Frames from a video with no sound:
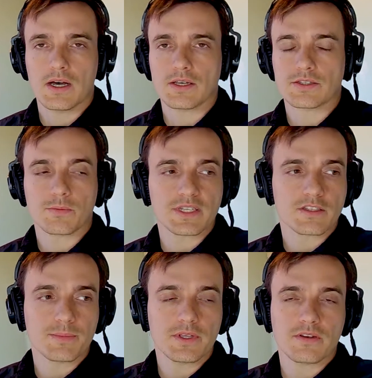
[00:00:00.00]
So my
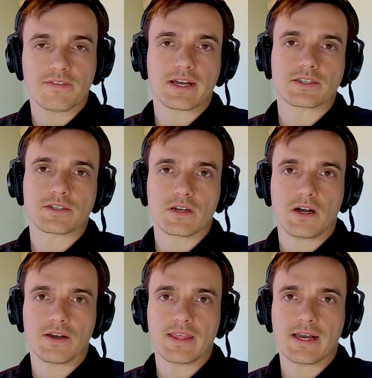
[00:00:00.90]
stability factor
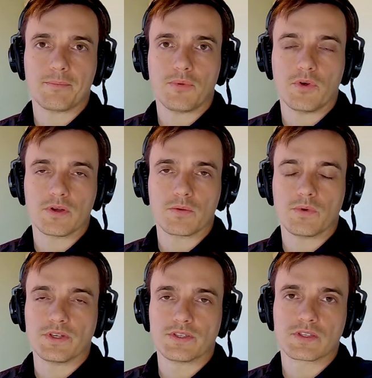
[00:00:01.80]
on that bullet
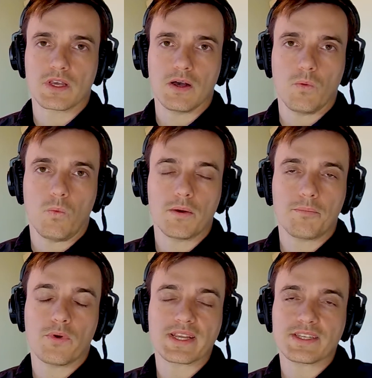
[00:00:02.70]
was
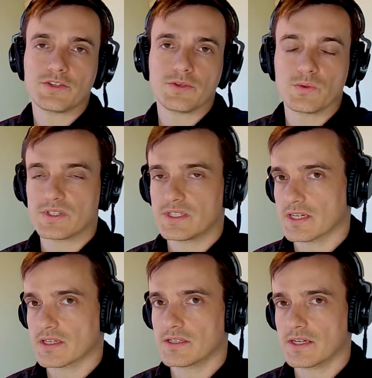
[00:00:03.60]

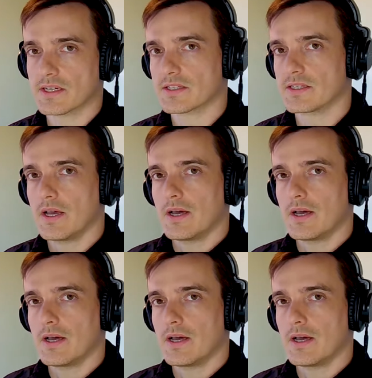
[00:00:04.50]
1.266.